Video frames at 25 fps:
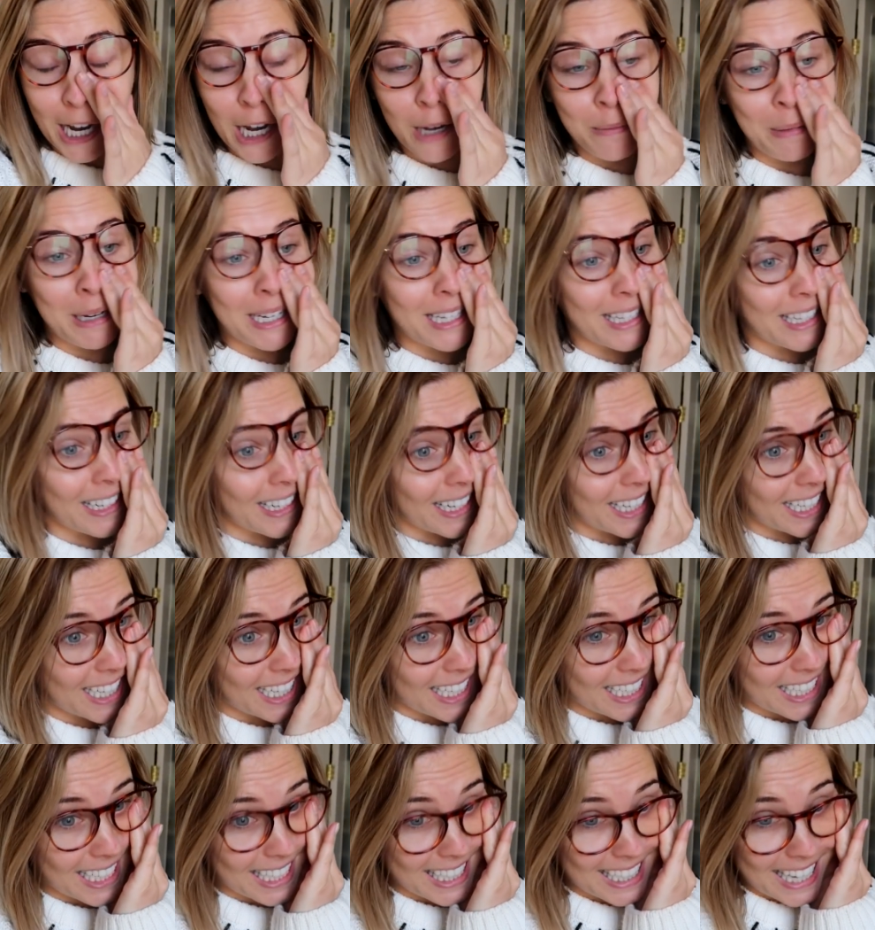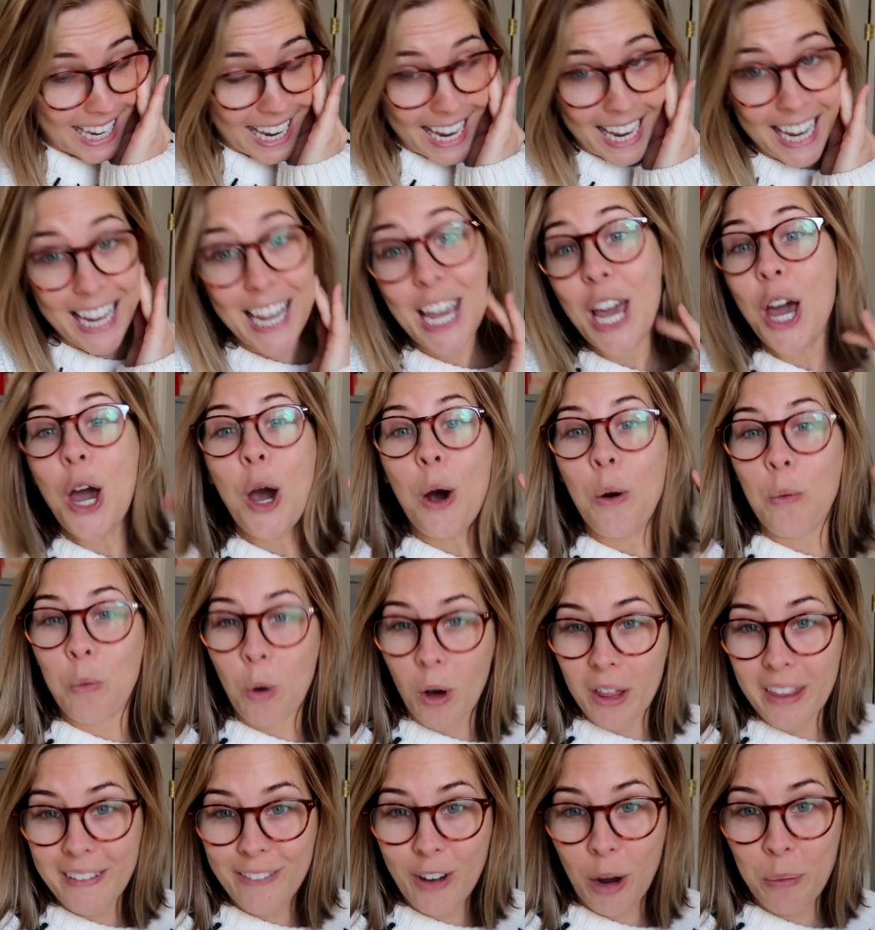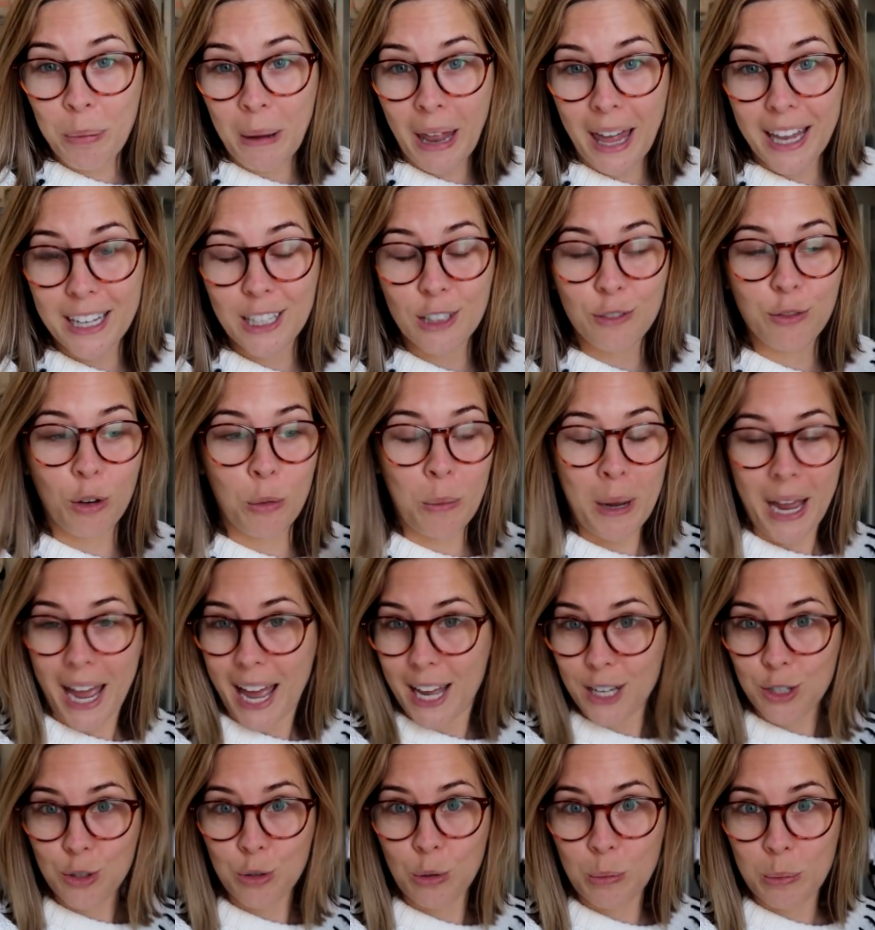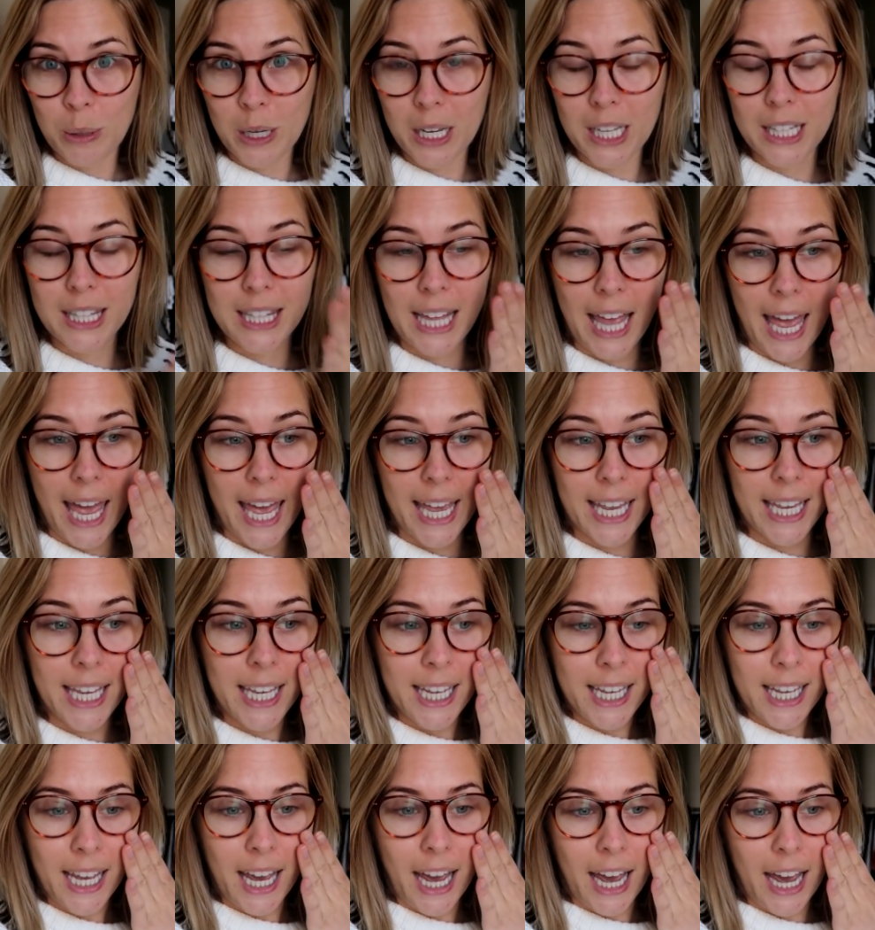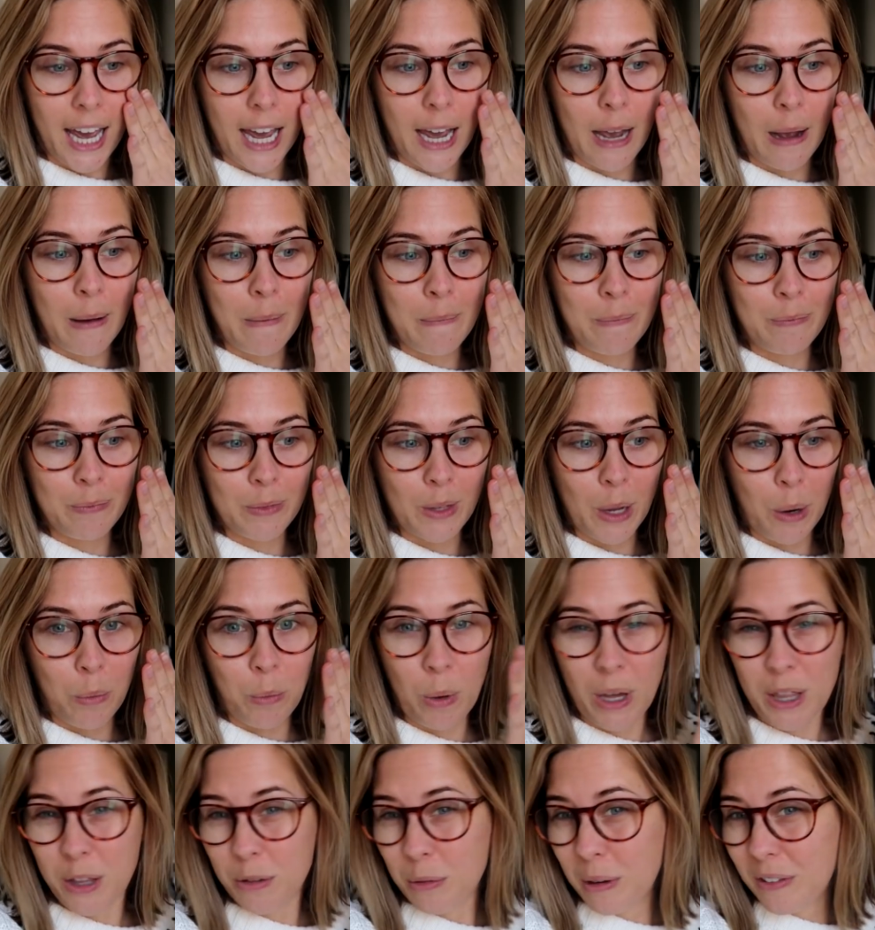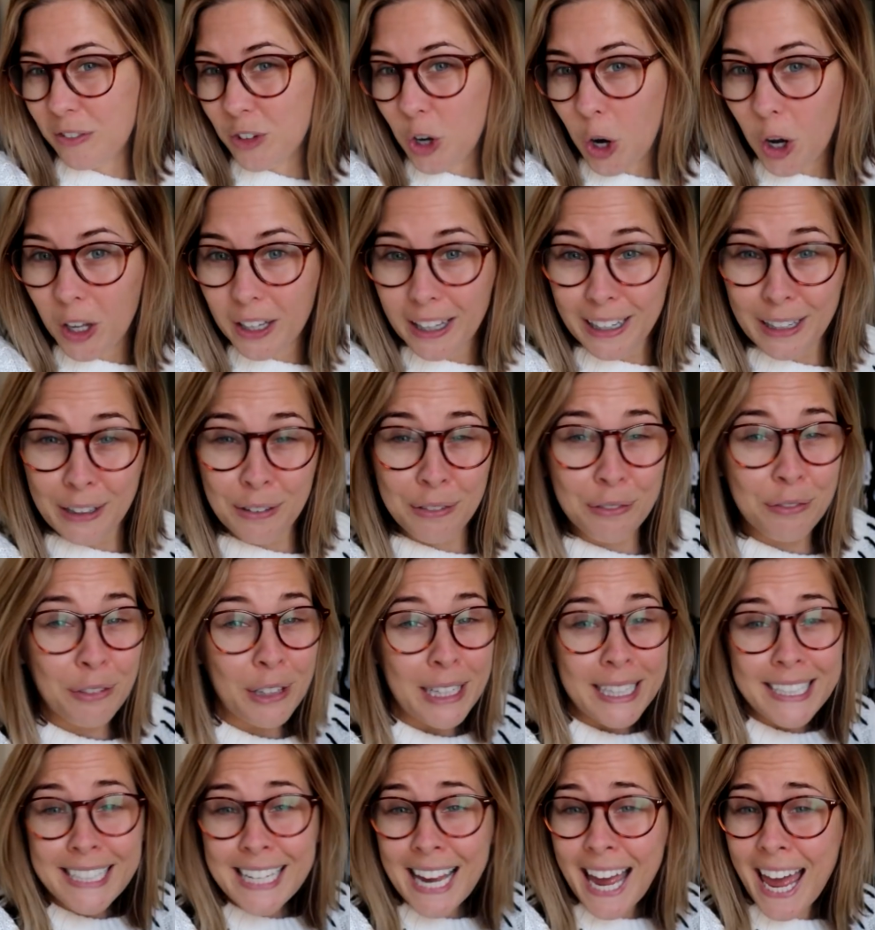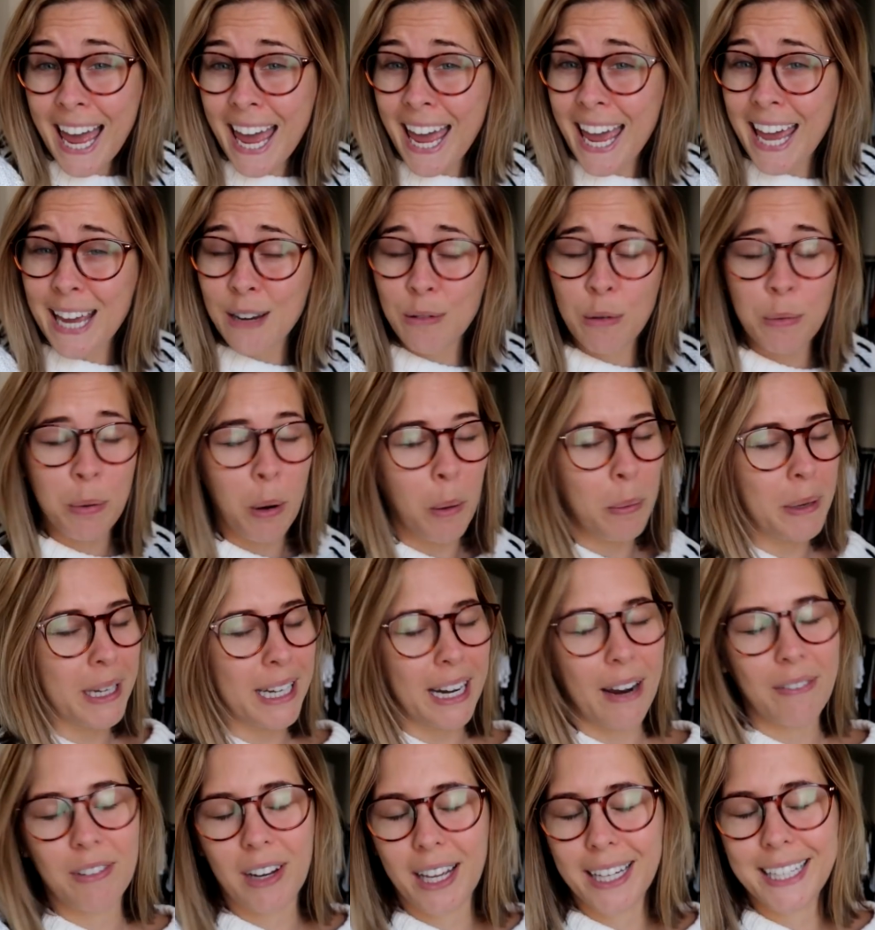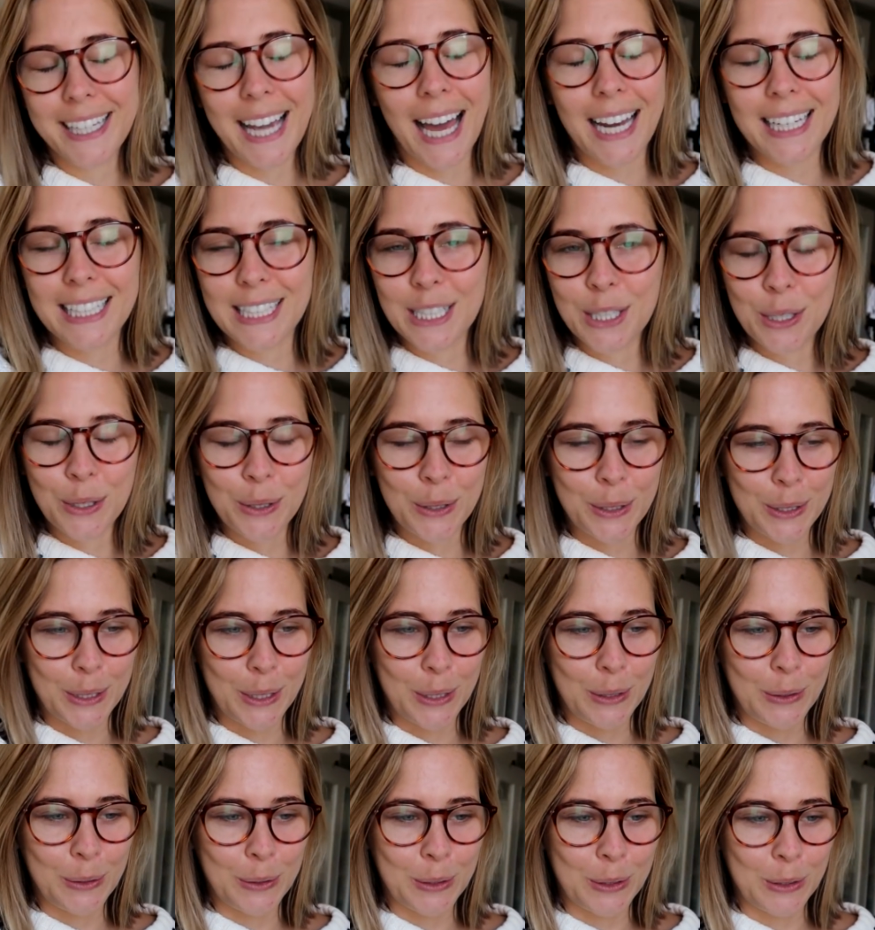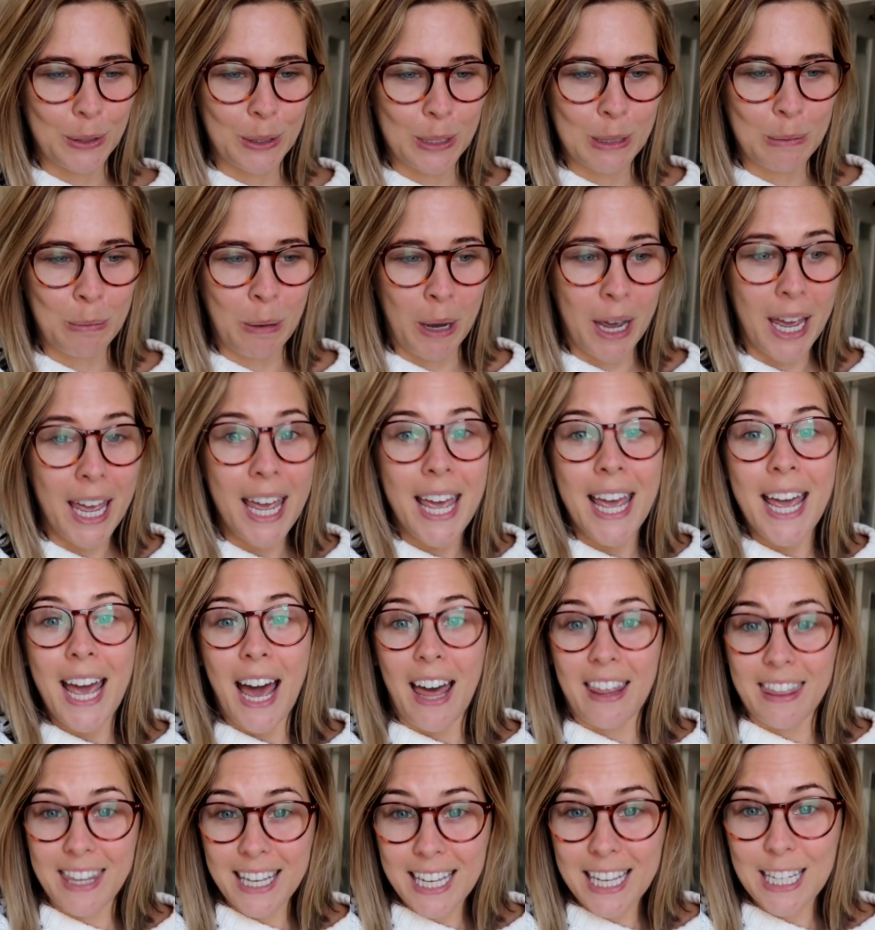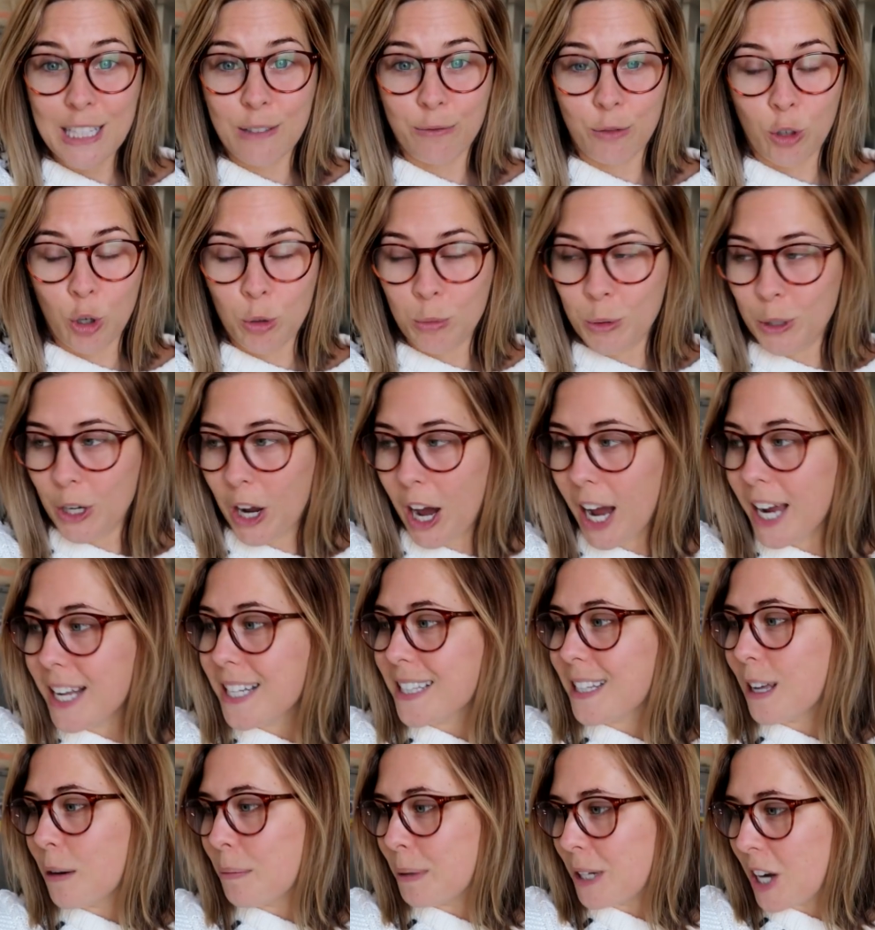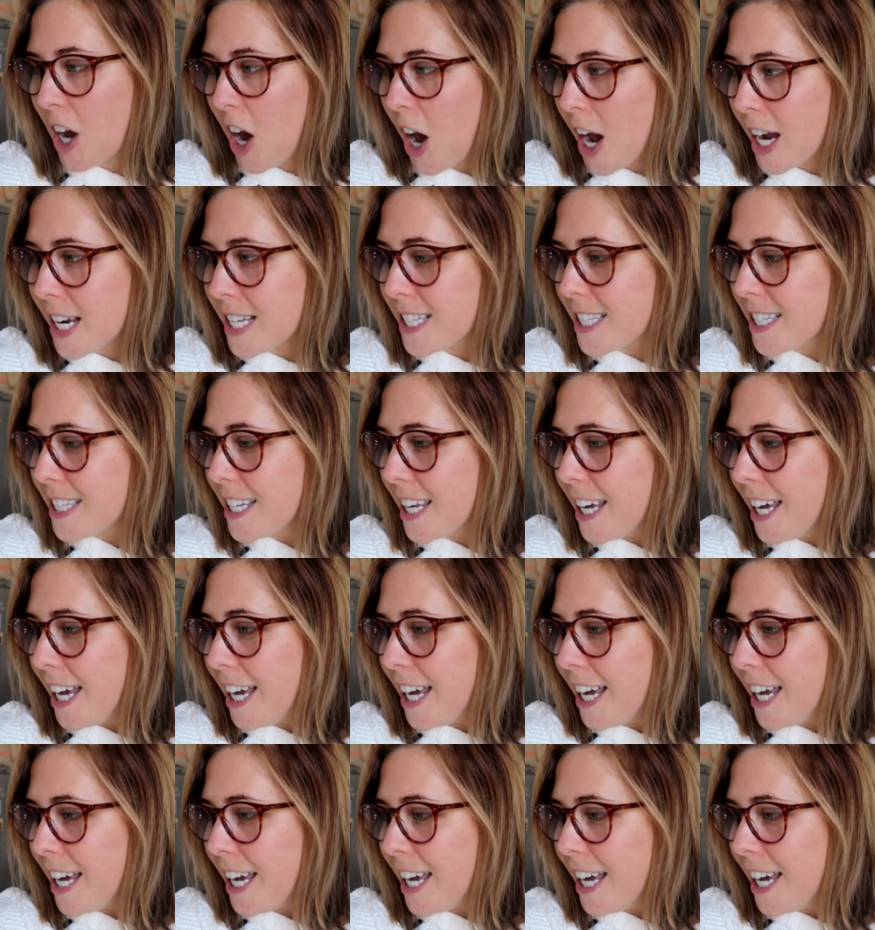I'm excited to see what they've got planned for my actual birthday, and whether we've got like a free day. We're probably gonna have like galley tours and all sorts, but I think it's formal nights, so that'll be nice.